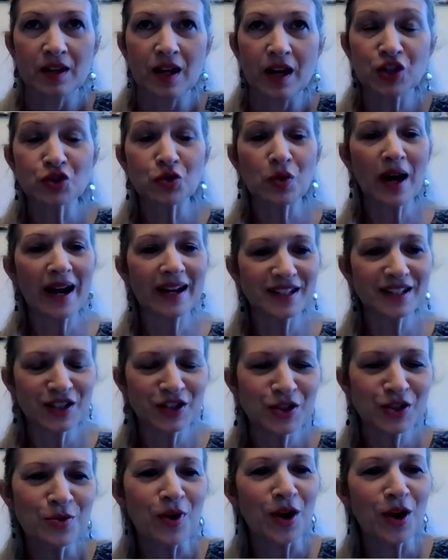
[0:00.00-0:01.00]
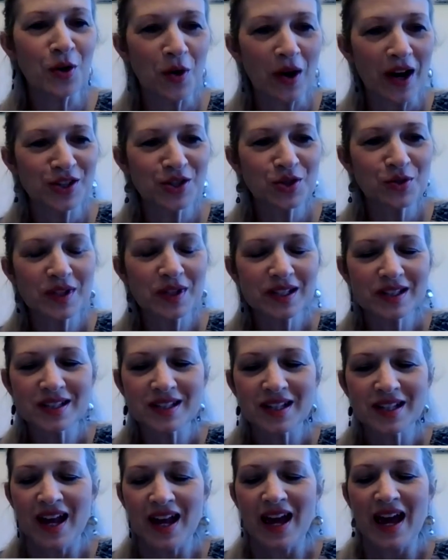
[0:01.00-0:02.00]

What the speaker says: attracted to our graduates